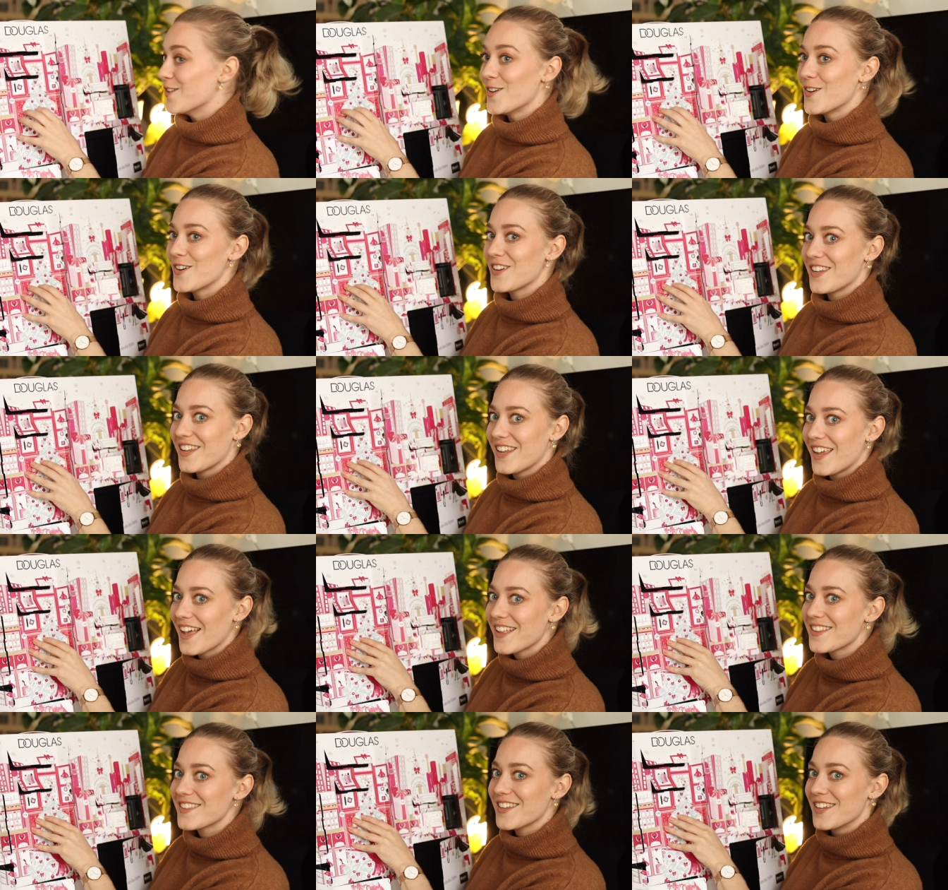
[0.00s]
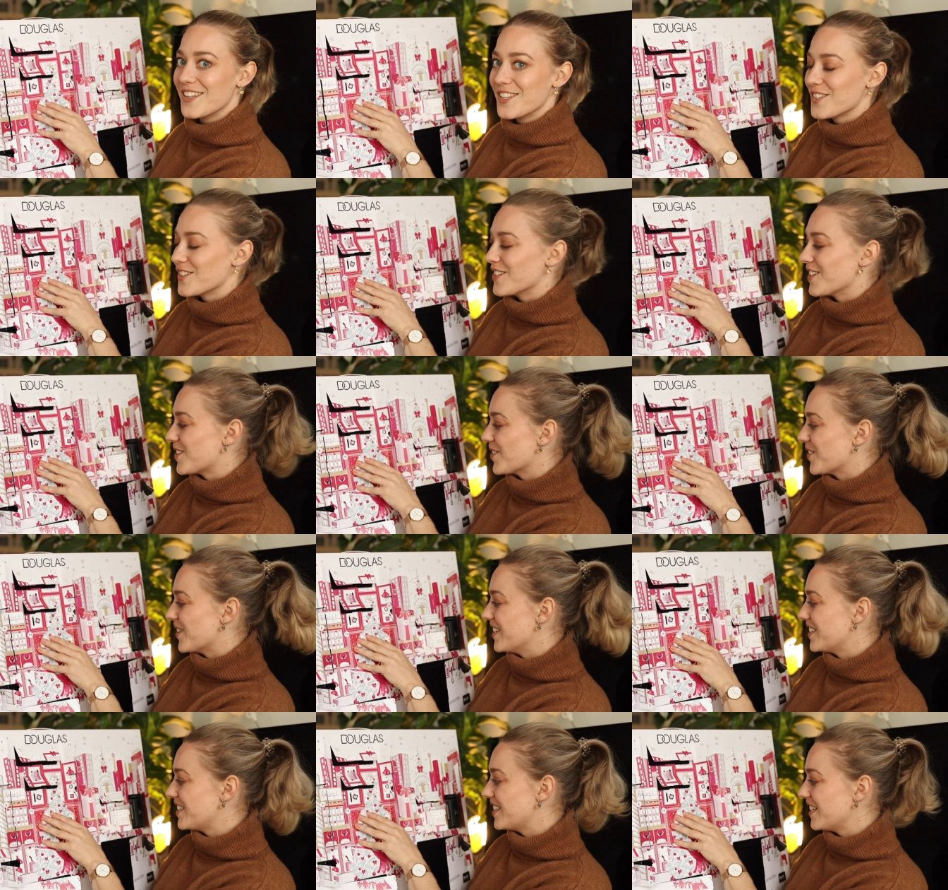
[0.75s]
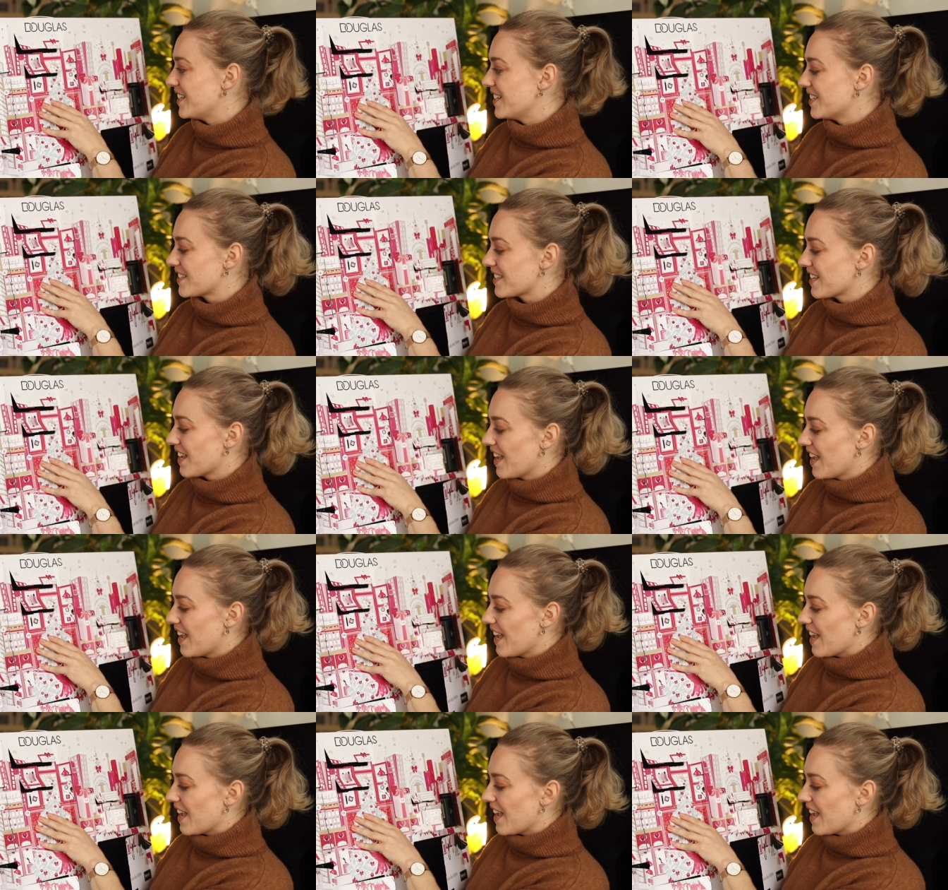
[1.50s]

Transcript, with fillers: not yet into the 20s.